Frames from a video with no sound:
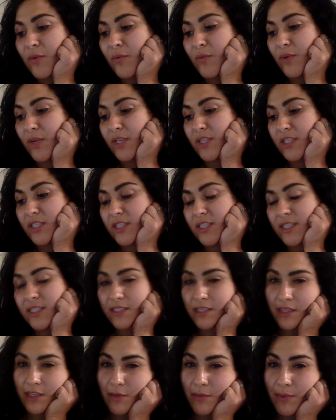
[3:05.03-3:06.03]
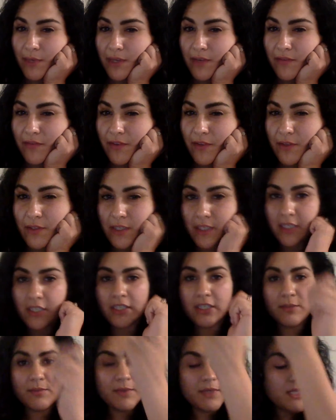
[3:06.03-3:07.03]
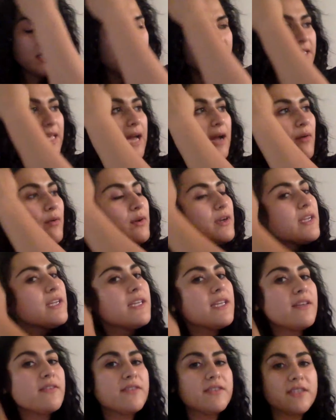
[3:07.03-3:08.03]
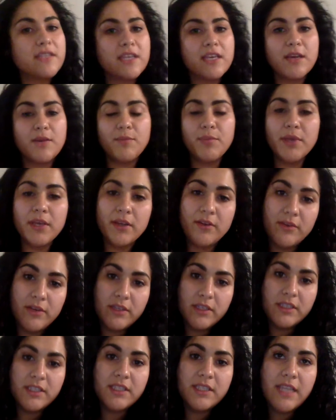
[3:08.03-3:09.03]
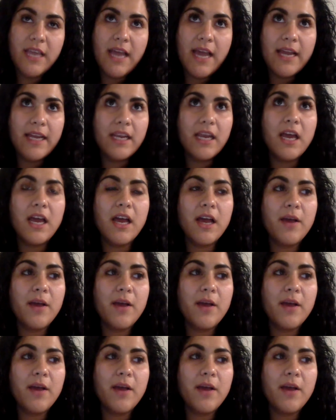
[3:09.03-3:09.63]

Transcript: which is a little bit confusing just because that one, it gives the appearance that